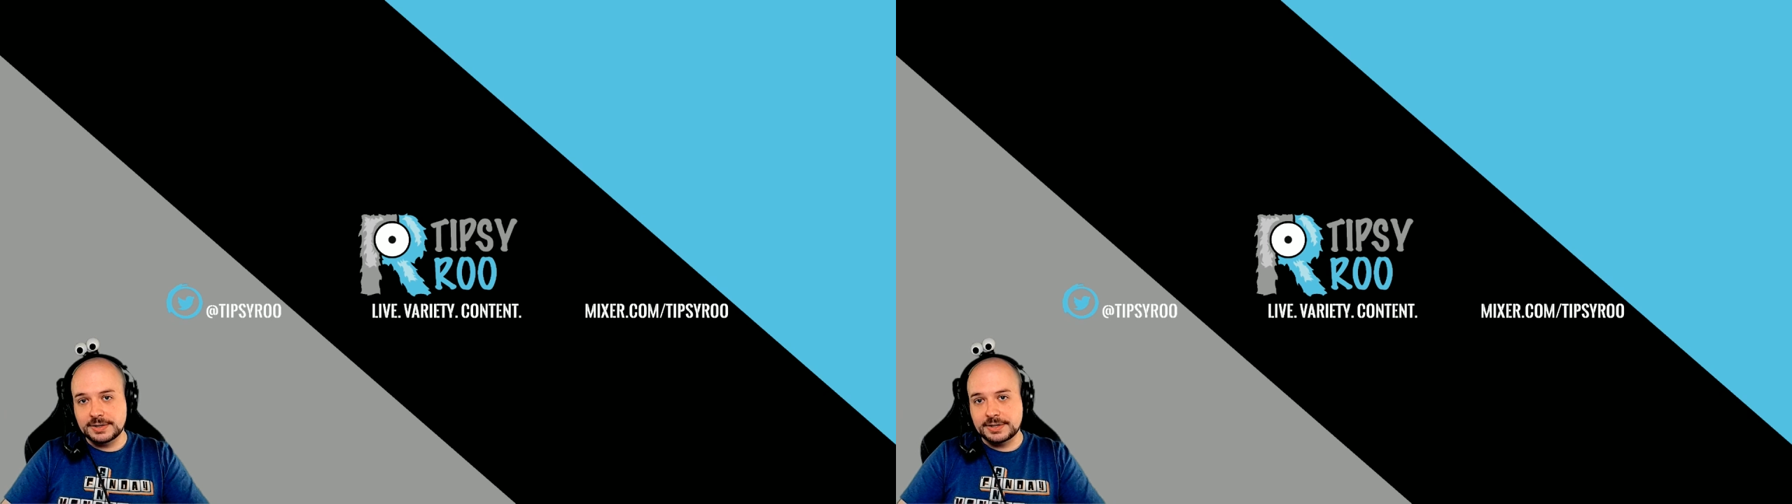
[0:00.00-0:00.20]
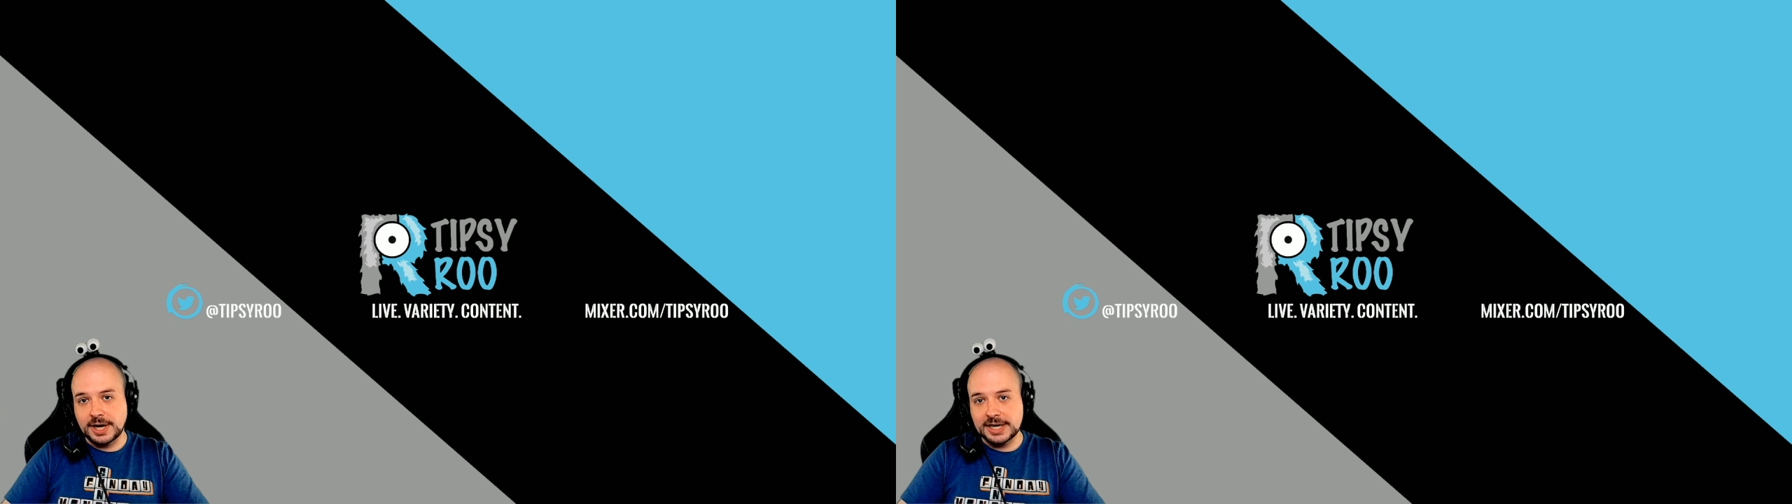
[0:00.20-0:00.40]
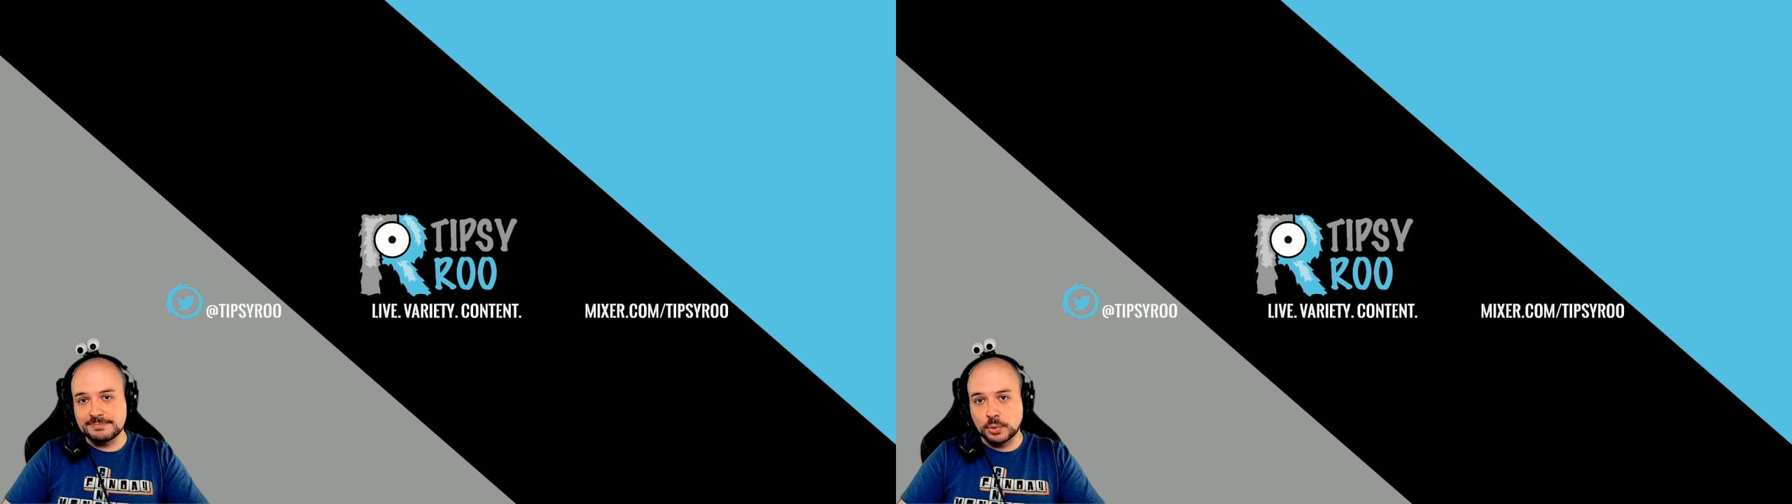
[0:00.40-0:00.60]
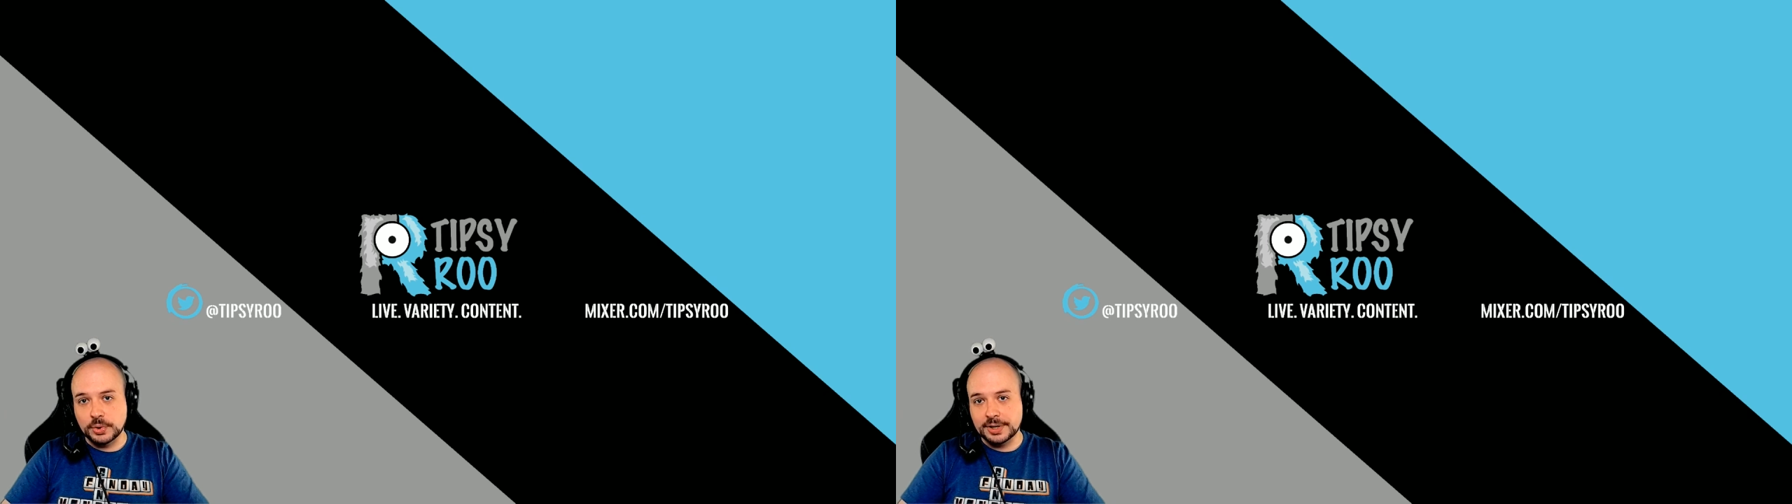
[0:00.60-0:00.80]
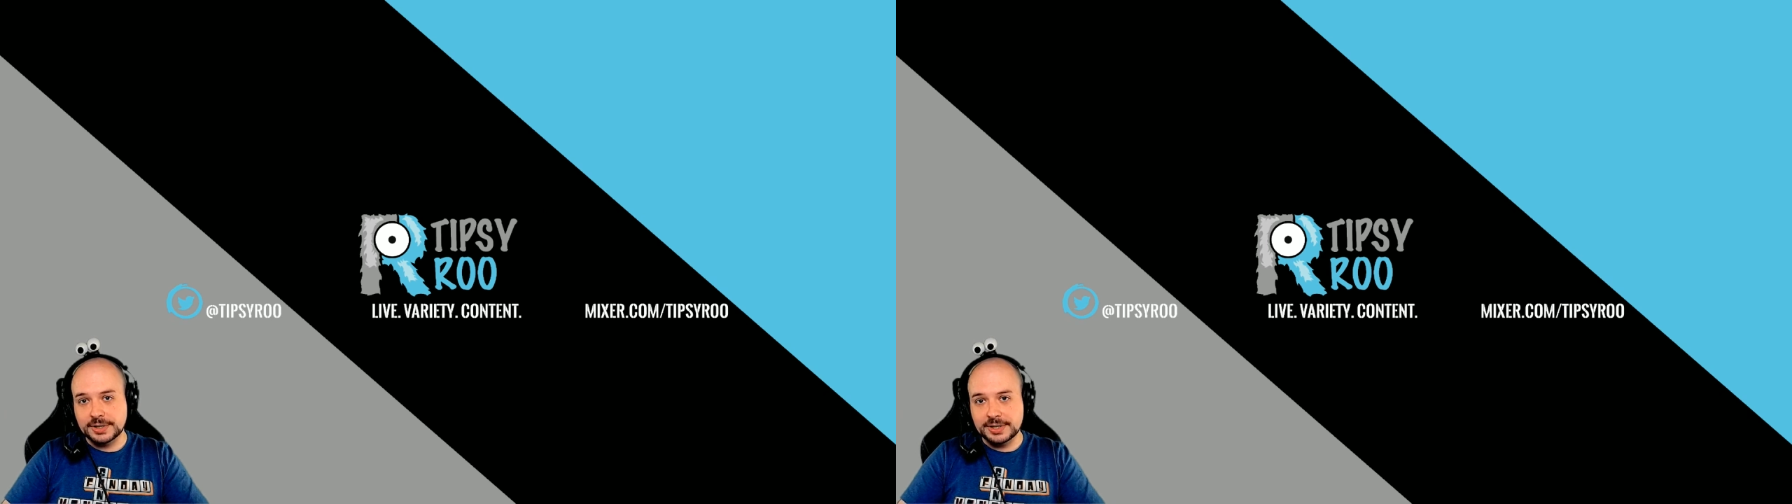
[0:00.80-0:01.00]
cutting
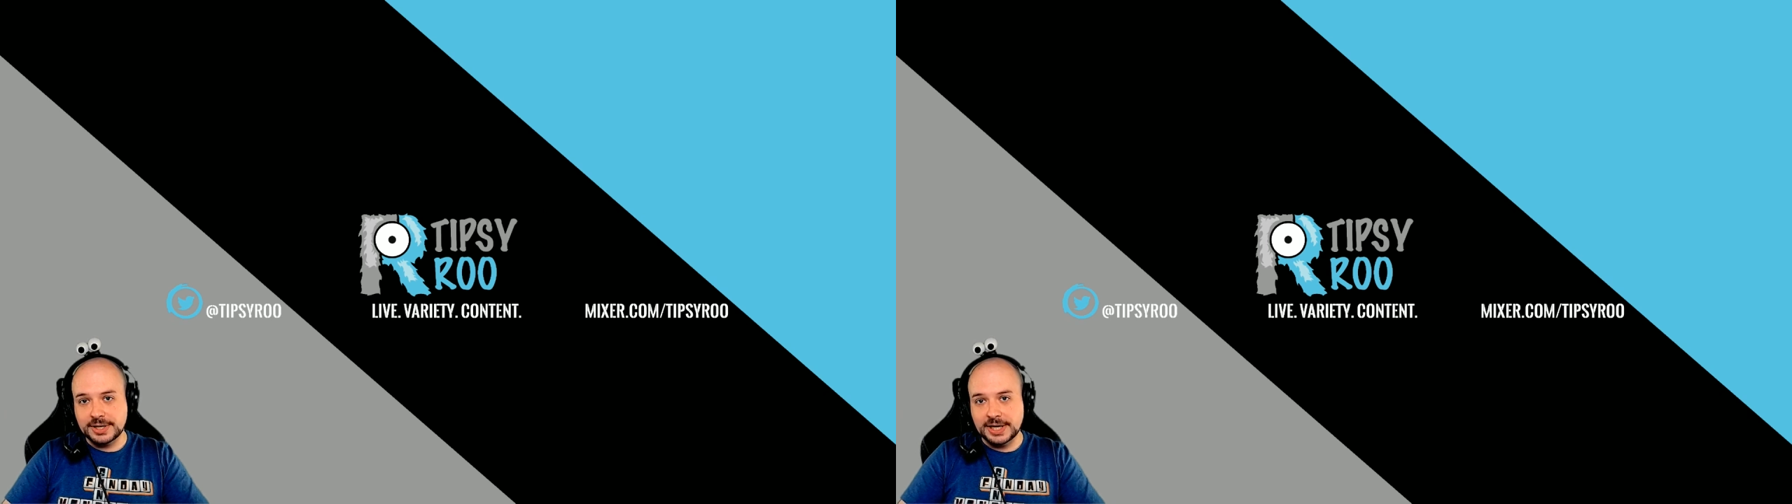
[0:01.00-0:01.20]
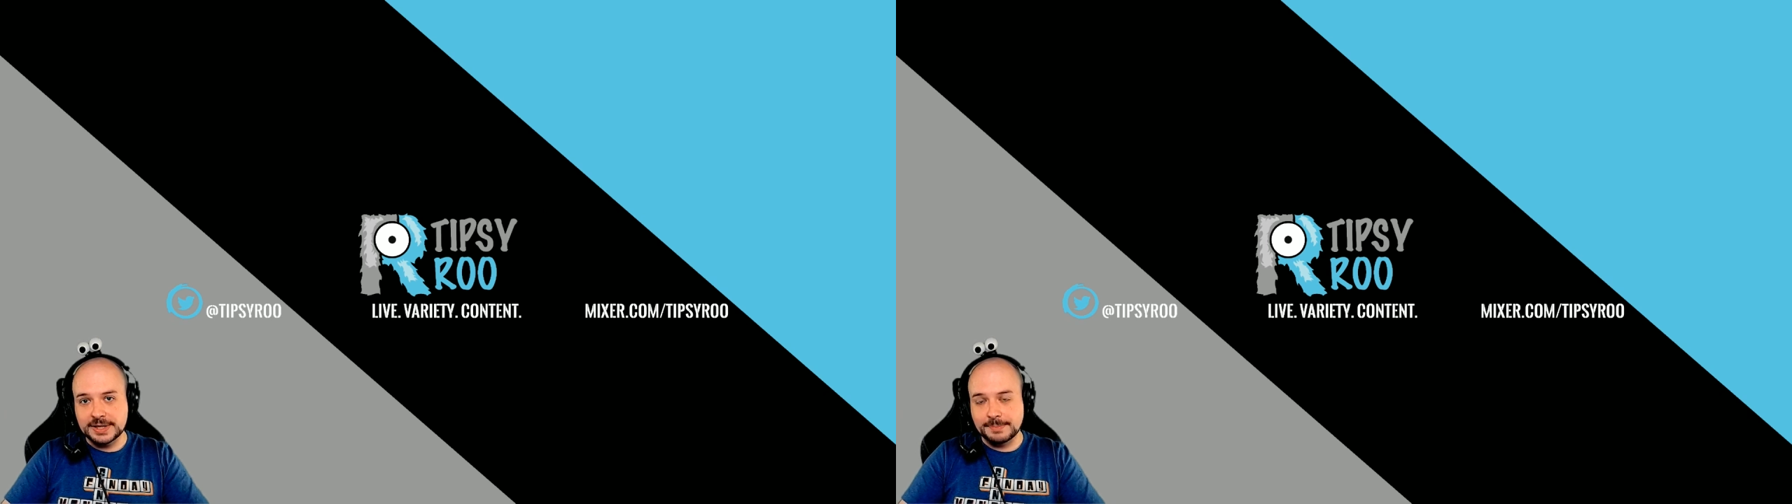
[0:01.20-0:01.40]
board in